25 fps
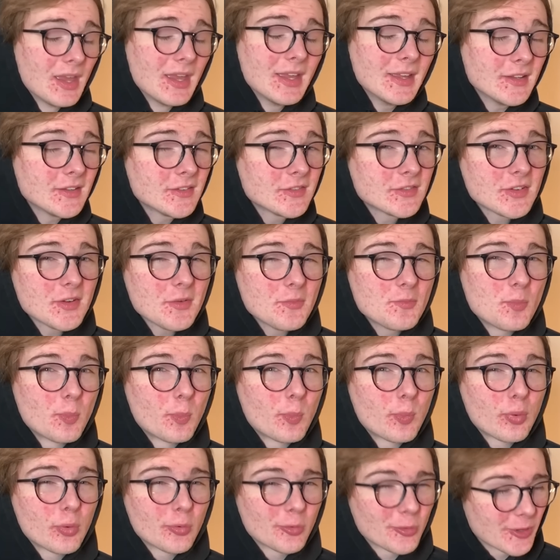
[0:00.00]
It's a
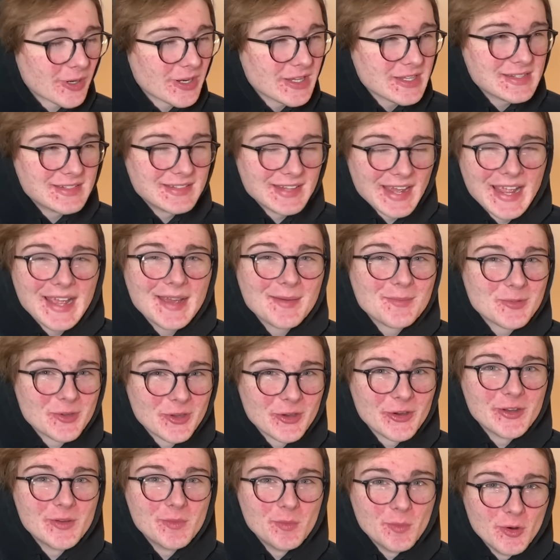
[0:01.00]
pretty damn
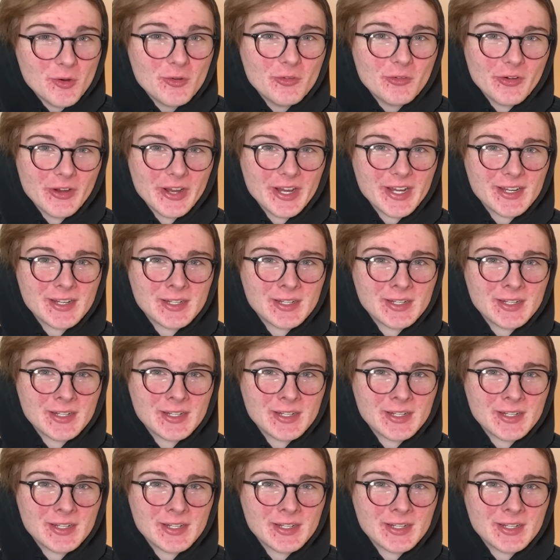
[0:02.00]
good movie.